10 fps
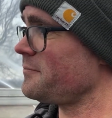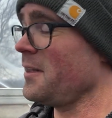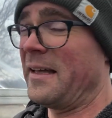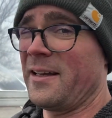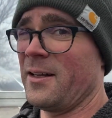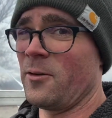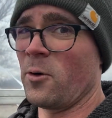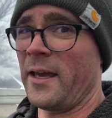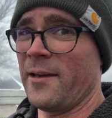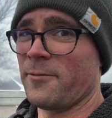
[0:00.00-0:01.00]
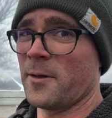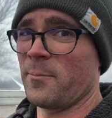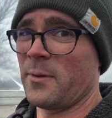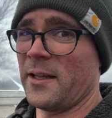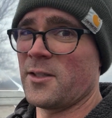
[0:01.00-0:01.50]
like an okay for
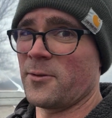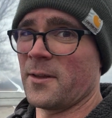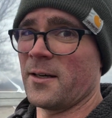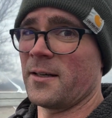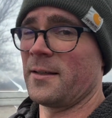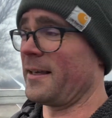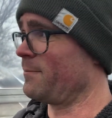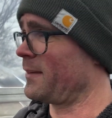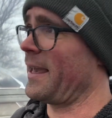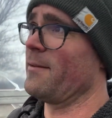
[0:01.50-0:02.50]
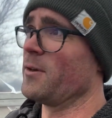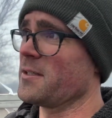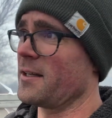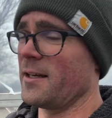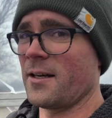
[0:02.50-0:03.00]
place for the canvas
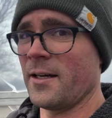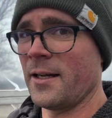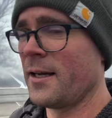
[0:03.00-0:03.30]
to get cut.